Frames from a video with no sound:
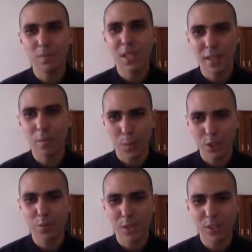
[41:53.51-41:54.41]
be a
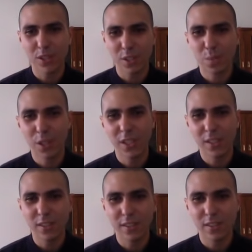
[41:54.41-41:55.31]
much better
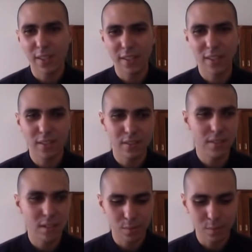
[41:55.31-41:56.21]
experience than
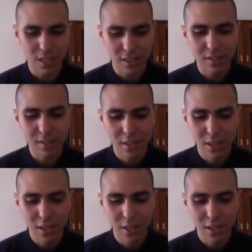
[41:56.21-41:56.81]
having